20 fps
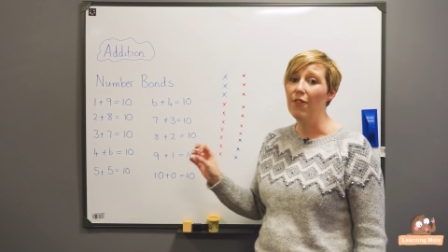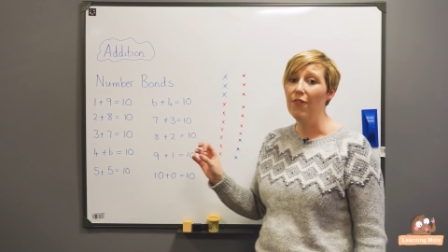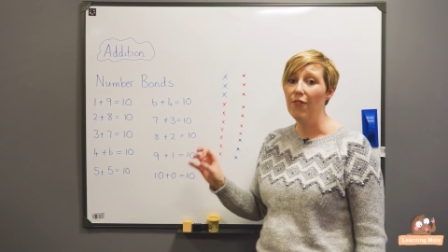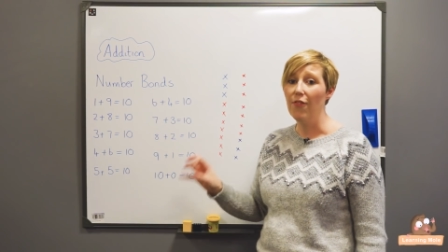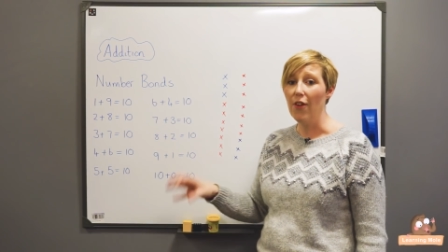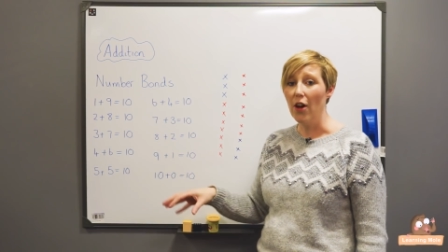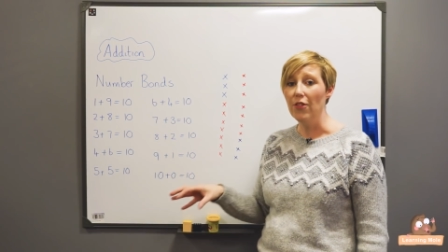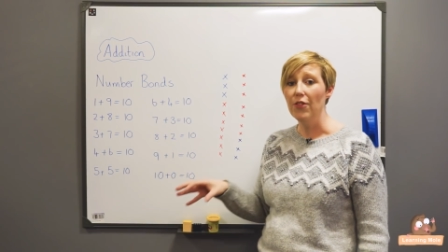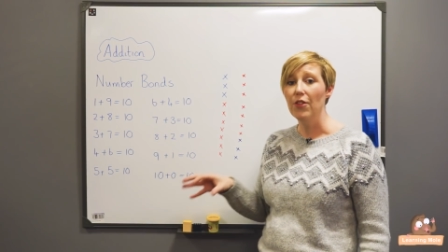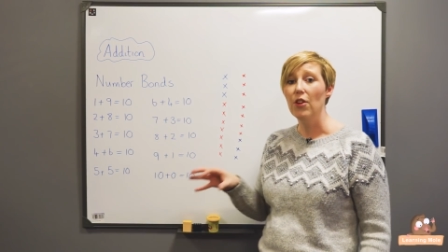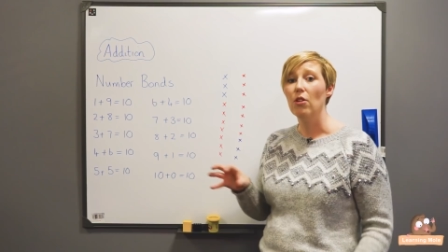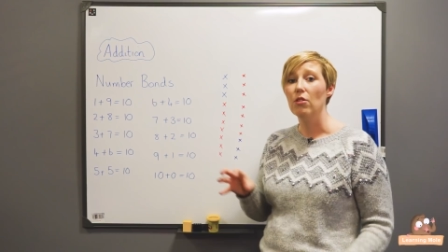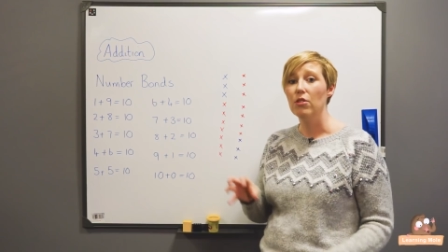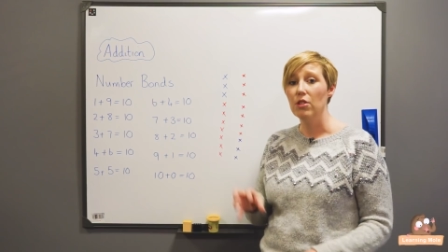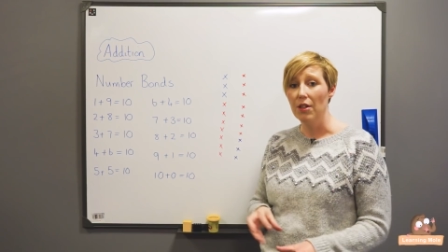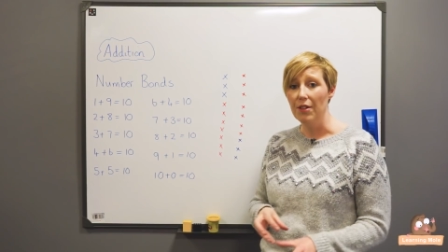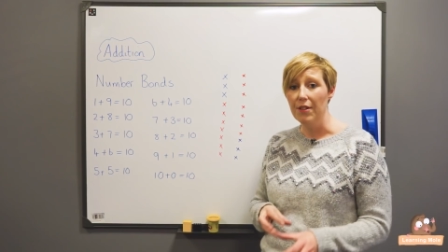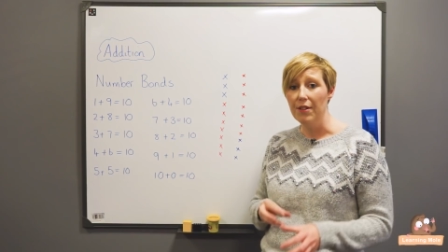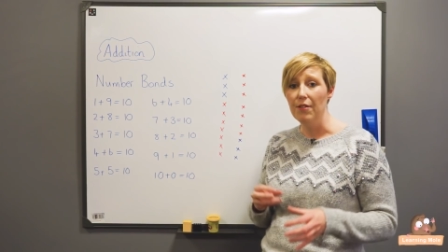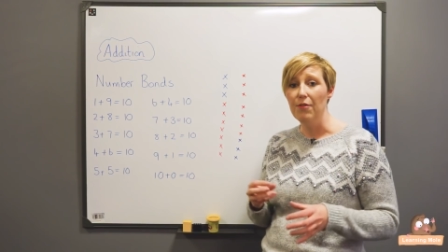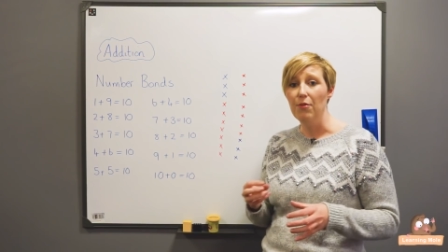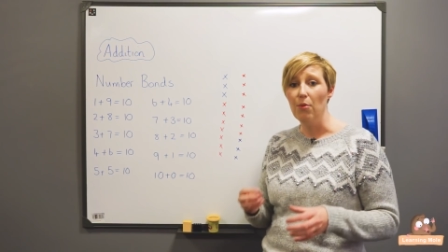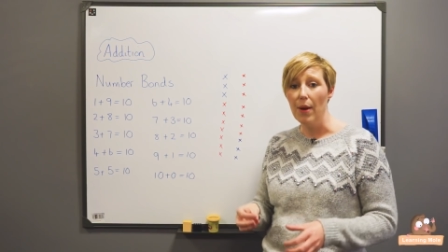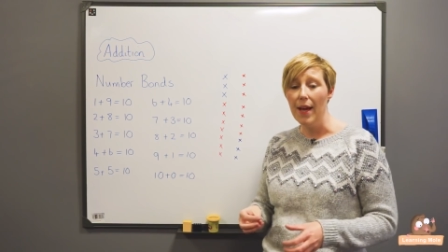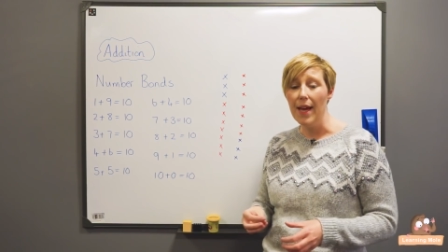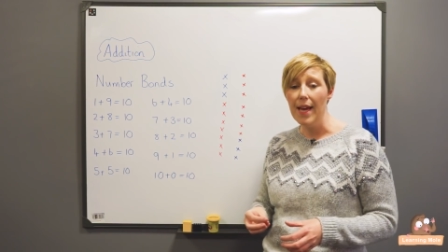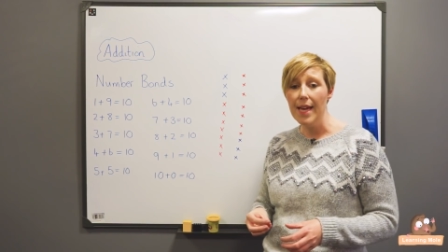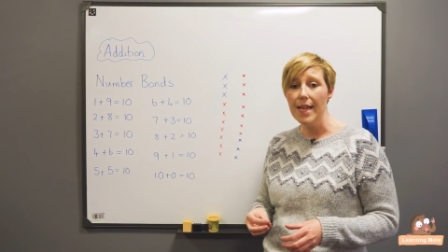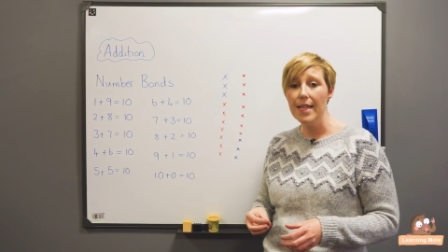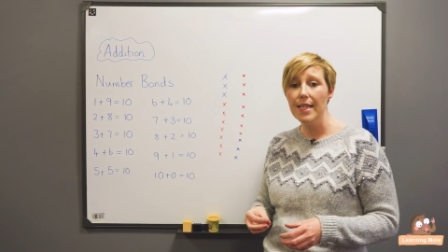fun alternative
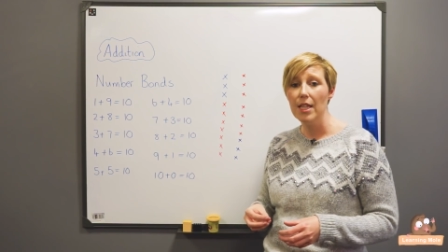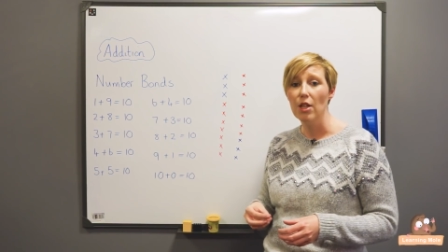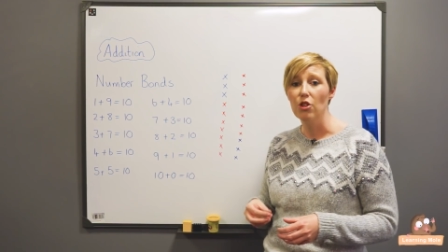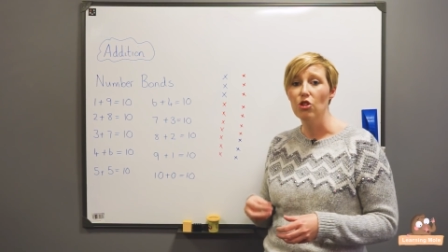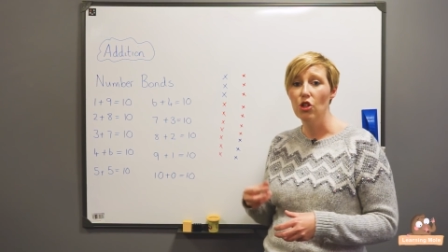ways